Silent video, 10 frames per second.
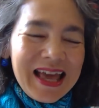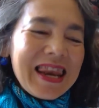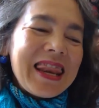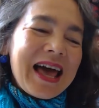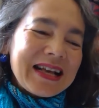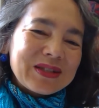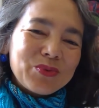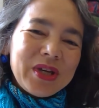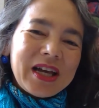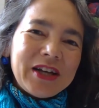Last
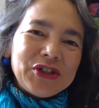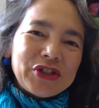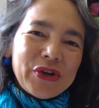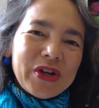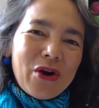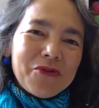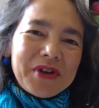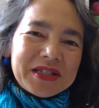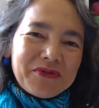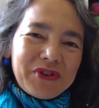week, I showed it off
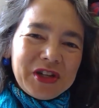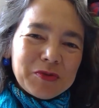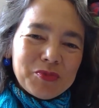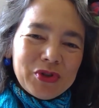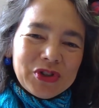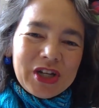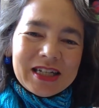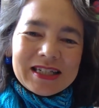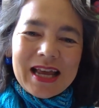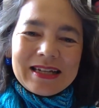as a finished
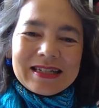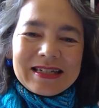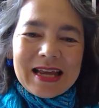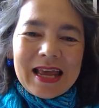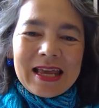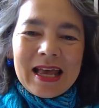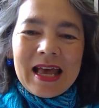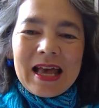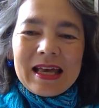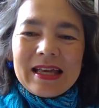project, and today
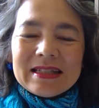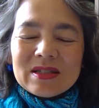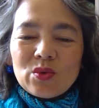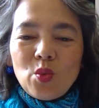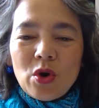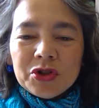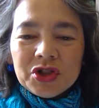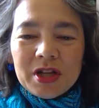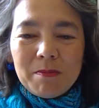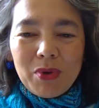it's
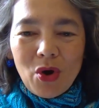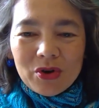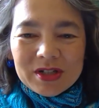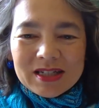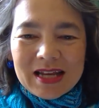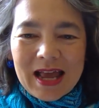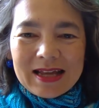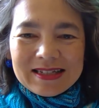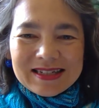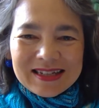washed and blocked,
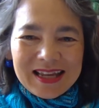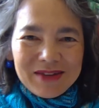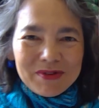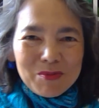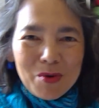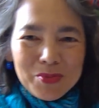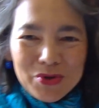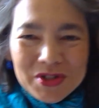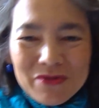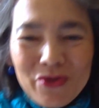and even more
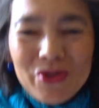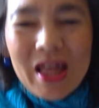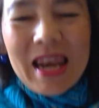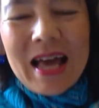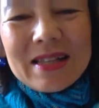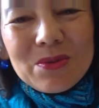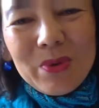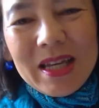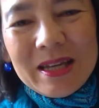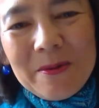beautiful than last
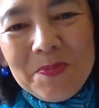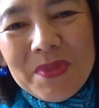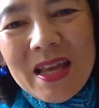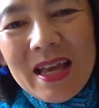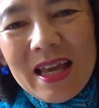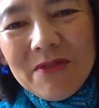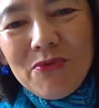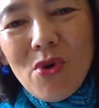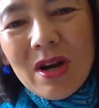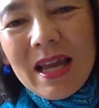week.
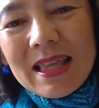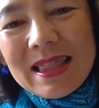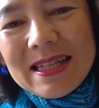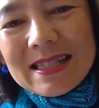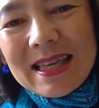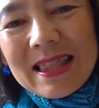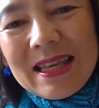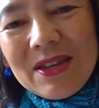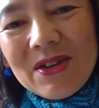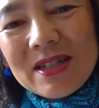If worn like this, I
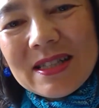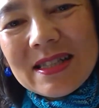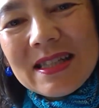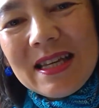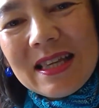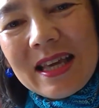think you can see the